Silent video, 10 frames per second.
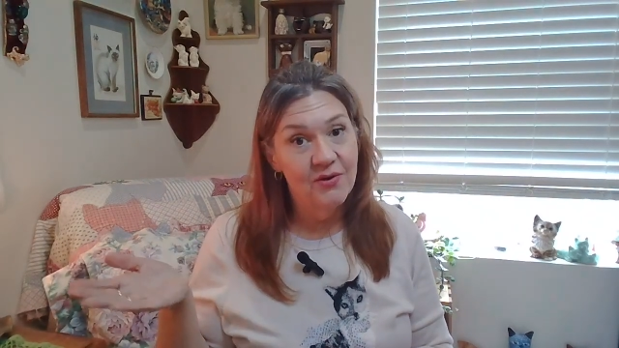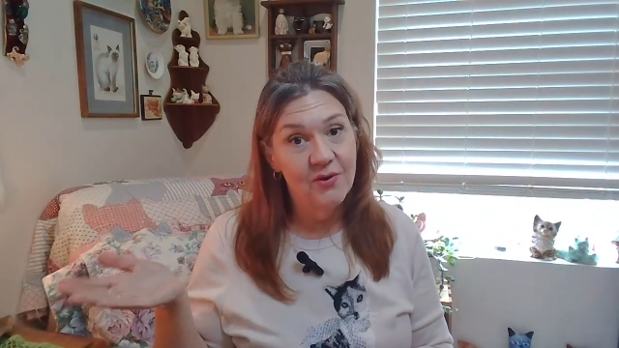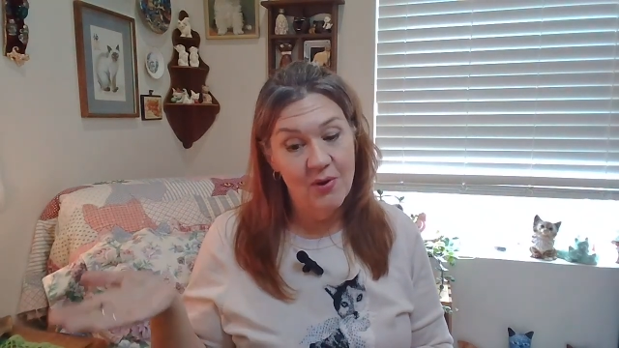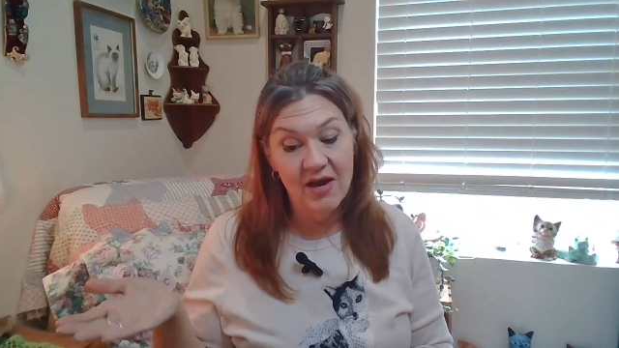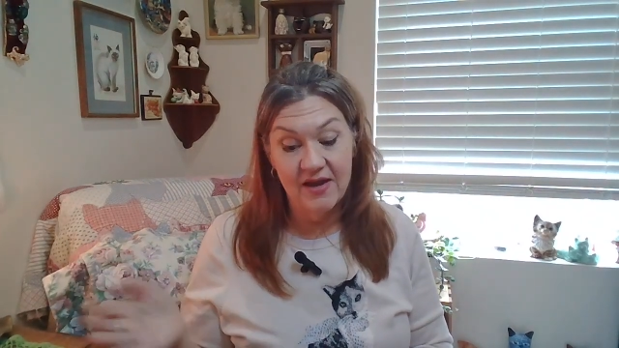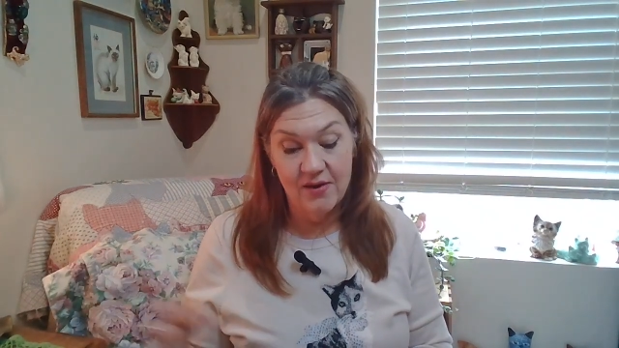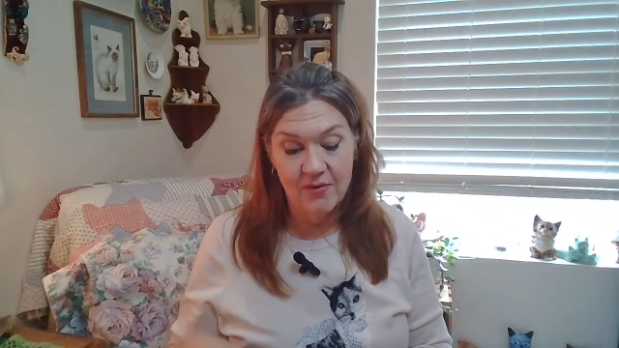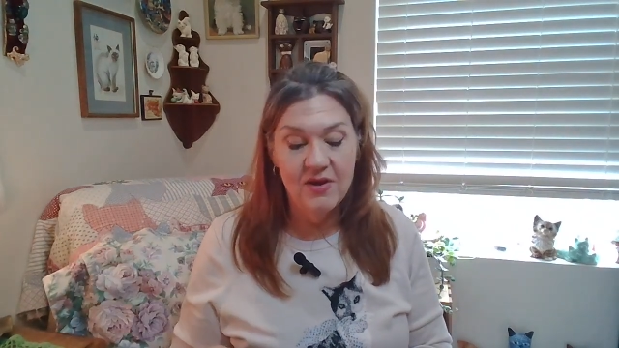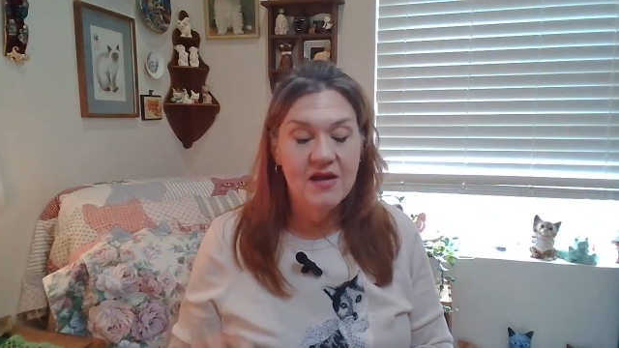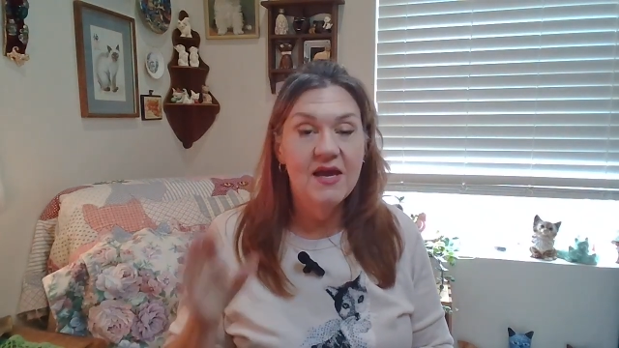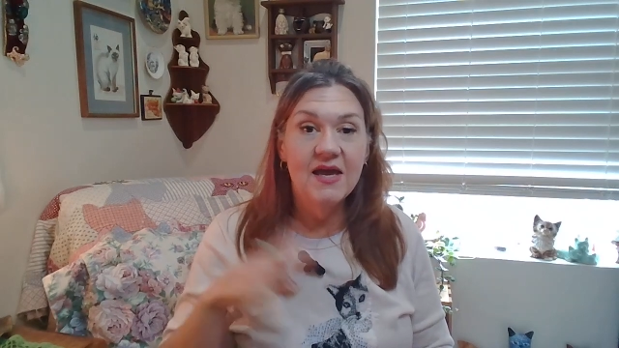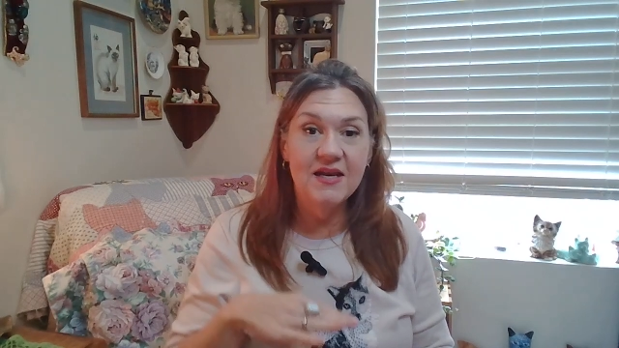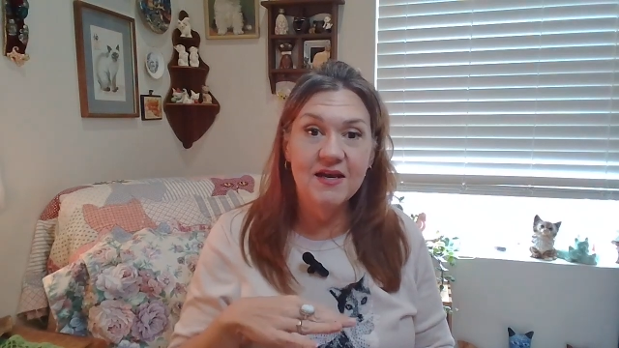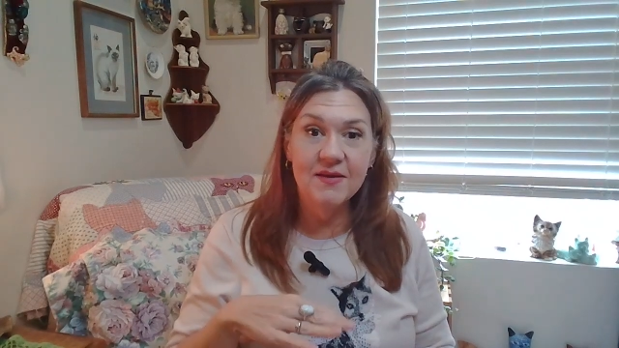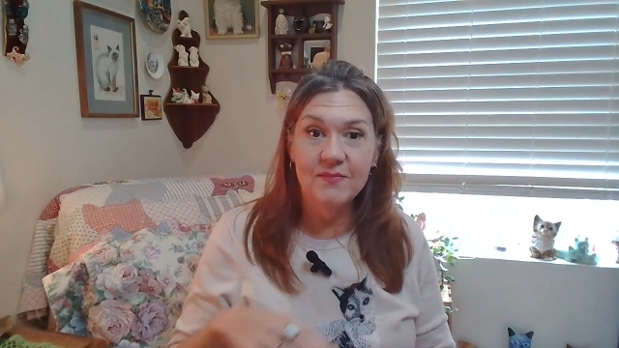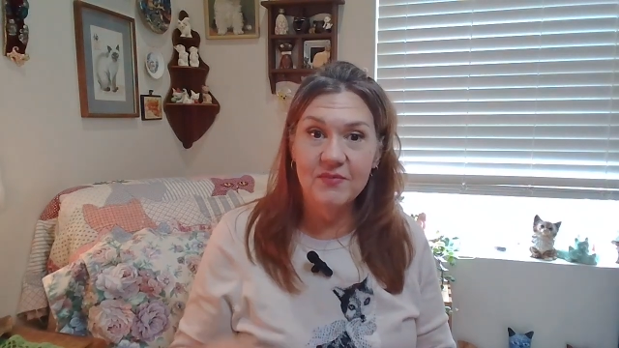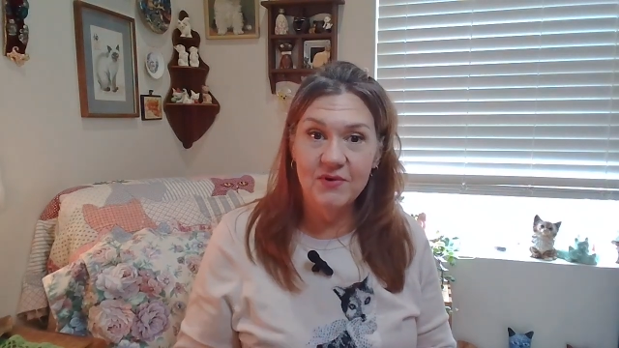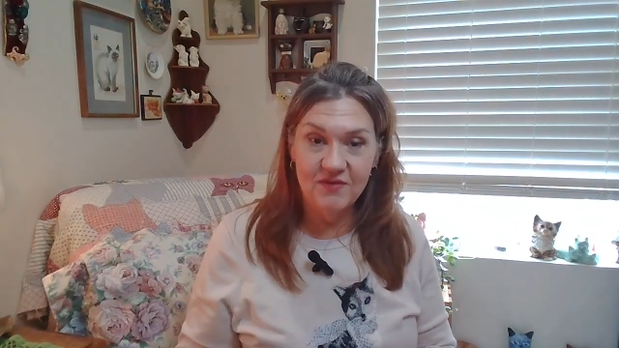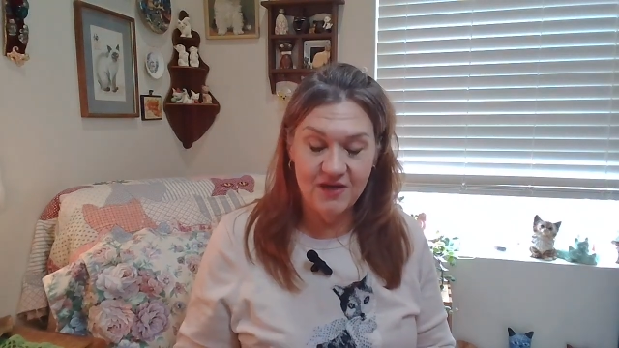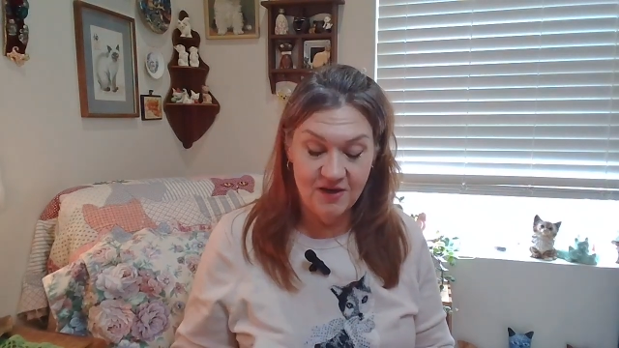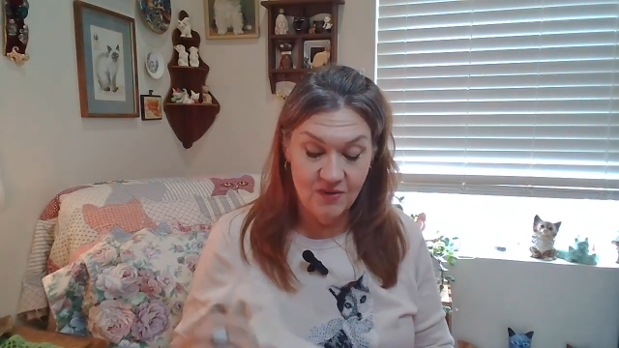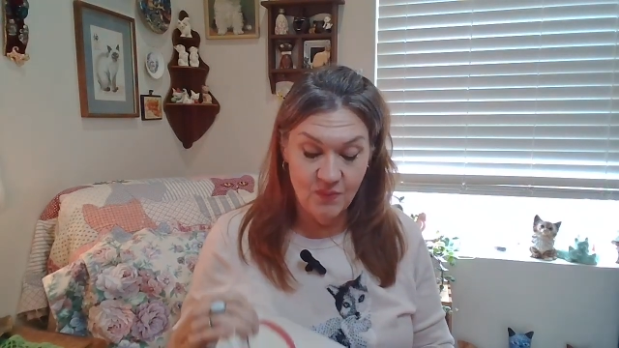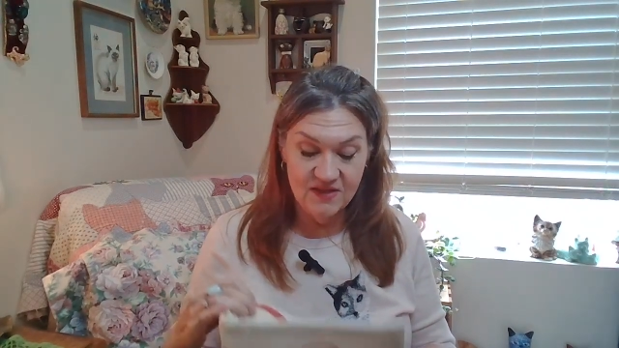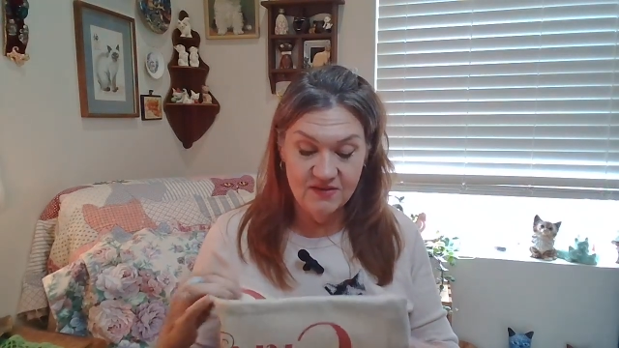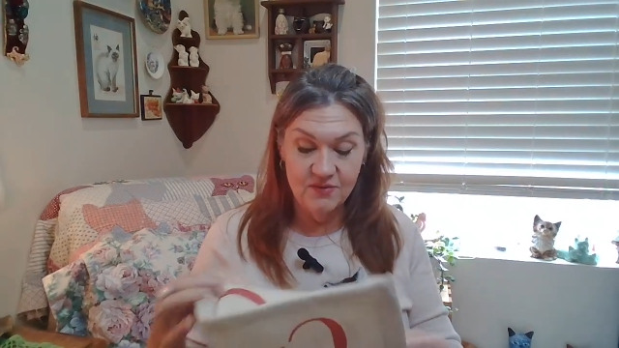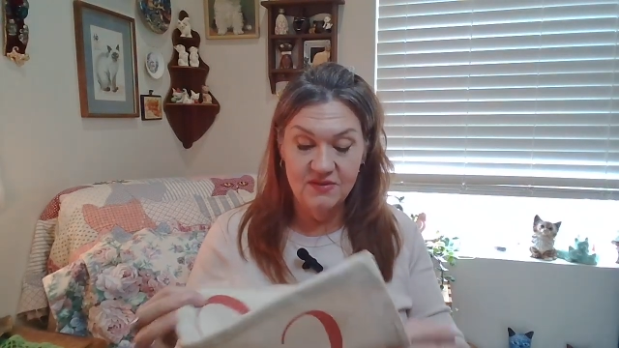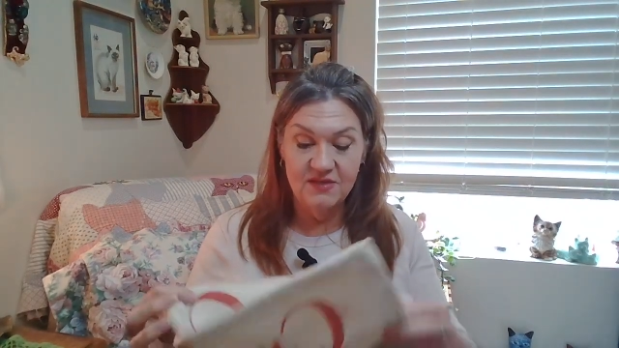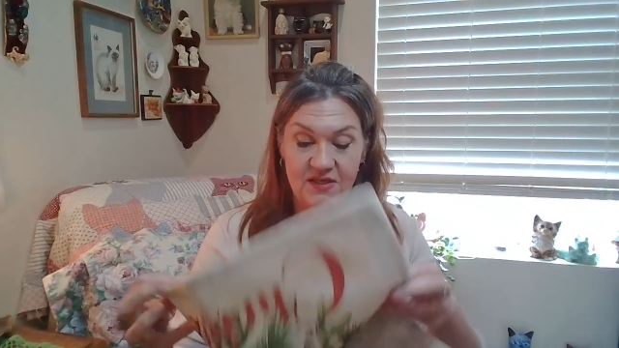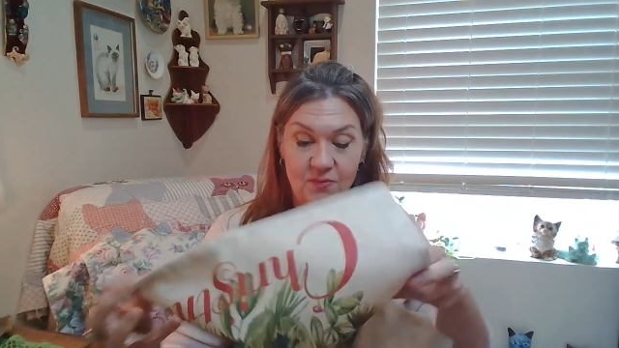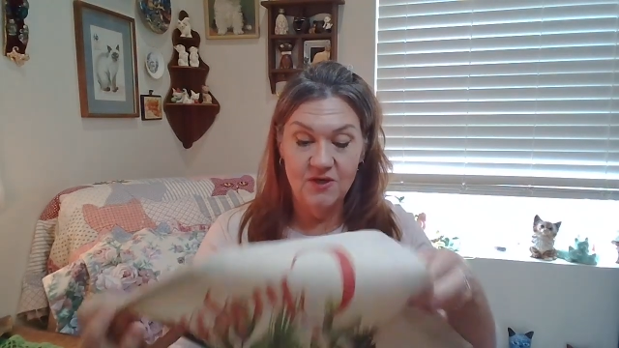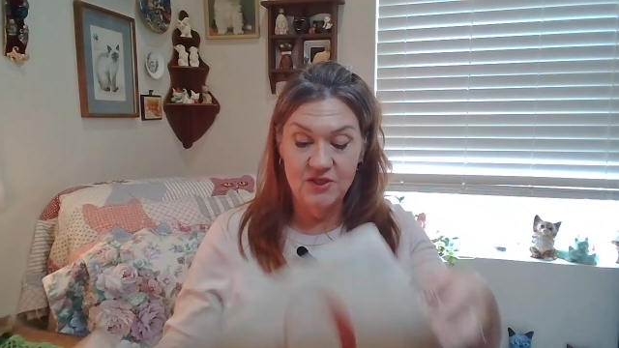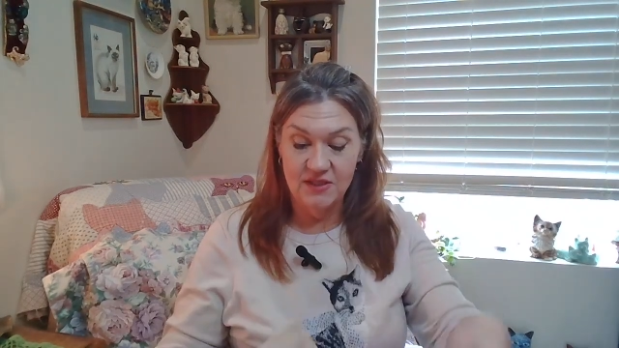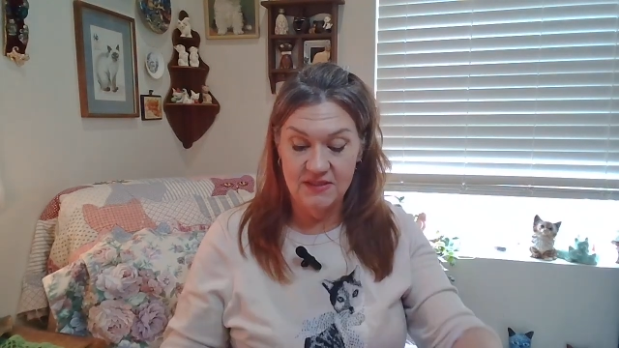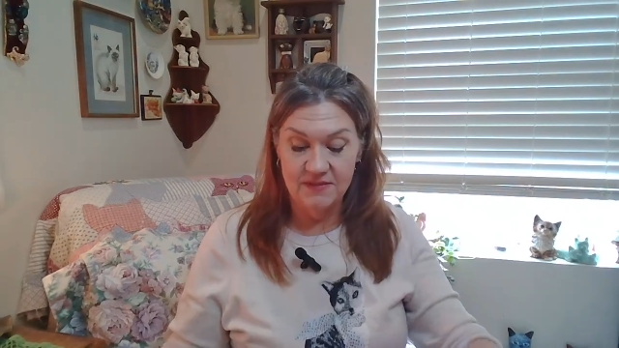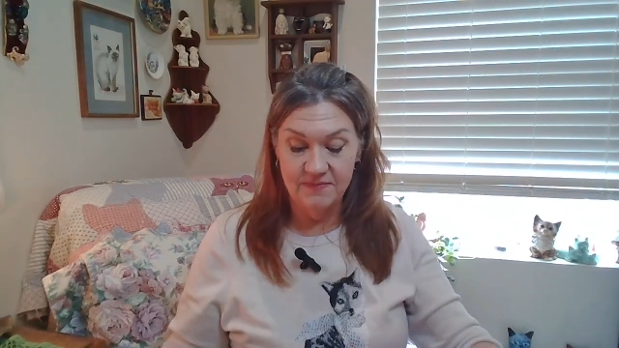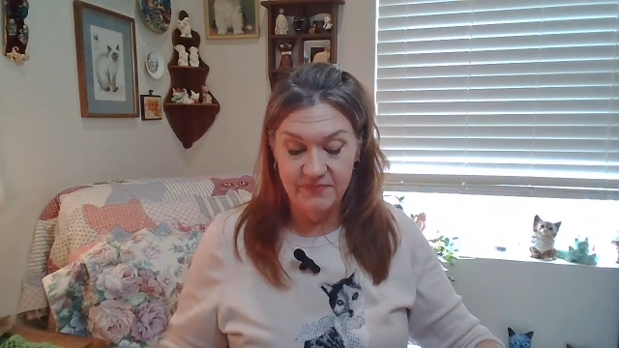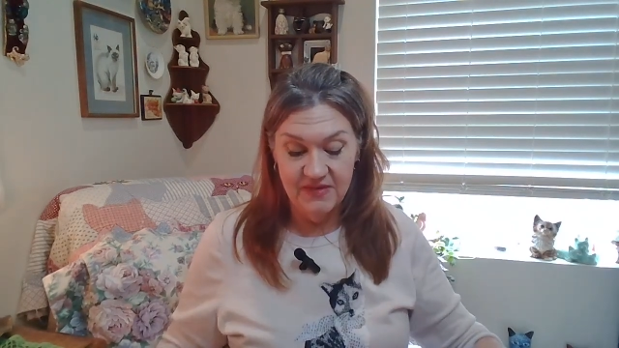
Ohio, and I'm over here on the West Coast in Washington